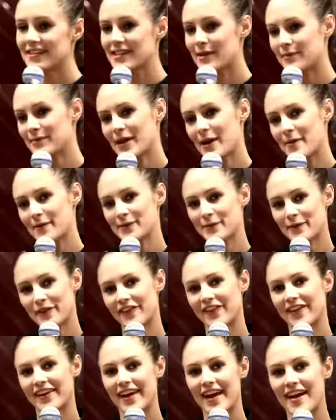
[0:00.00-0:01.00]
that sometimes we
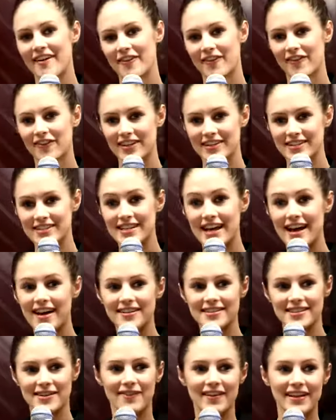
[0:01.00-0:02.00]
forget when we
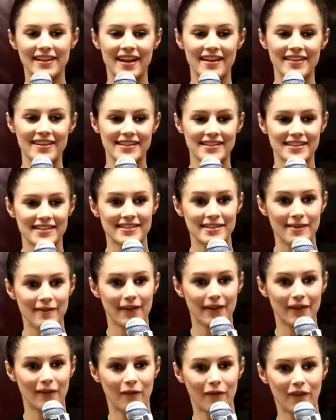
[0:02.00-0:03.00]
start something like this and
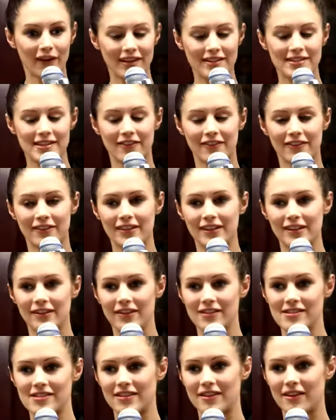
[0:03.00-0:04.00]
something that we definitely
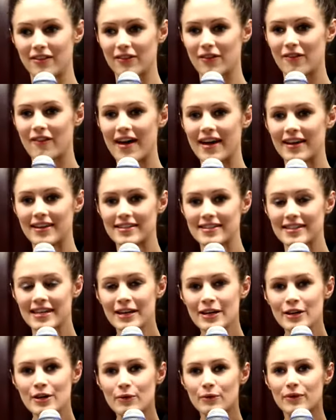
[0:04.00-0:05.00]
learnt along the way is
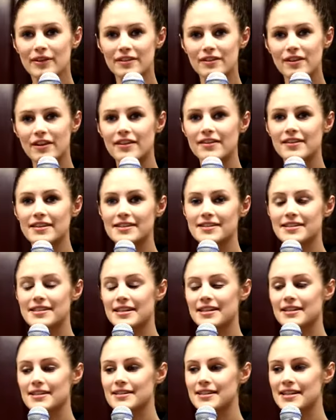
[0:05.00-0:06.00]
with a lot of these
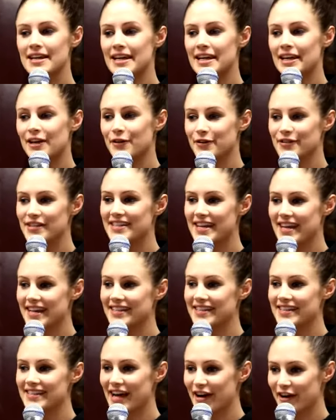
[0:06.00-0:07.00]
things, it also
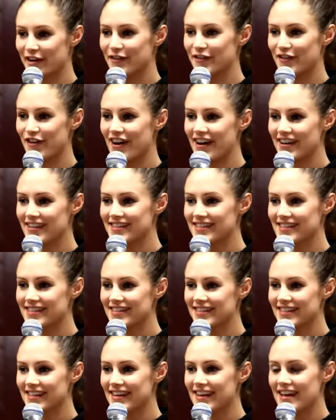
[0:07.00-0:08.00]
takes
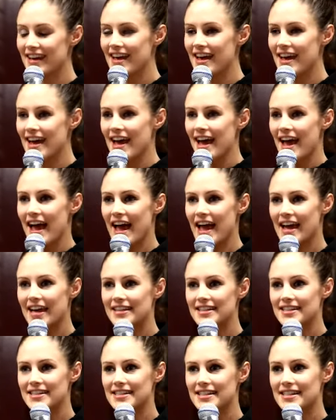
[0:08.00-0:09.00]
sacrifice.
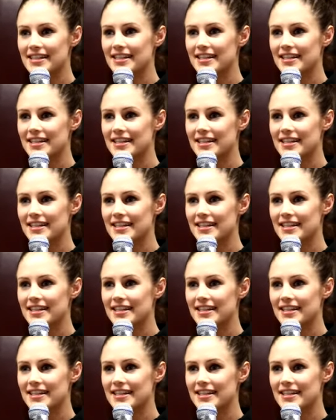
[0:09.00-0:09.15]
And